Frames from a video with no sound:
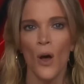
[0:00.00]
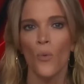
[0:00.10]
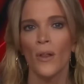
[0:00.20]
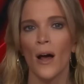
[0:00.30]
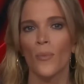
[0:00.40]

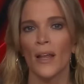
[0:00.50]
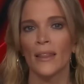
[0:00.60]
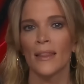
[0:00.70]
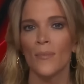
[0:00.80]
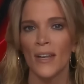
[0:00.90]
will help
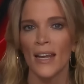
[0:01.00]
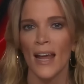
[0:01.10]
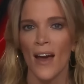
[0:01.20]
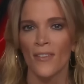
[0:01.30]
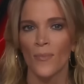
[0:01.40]
eliminate
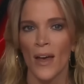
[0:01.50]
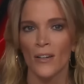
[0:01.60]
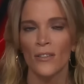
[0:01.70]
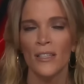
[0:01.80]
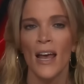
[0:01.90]
heavy
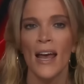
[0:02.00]
metals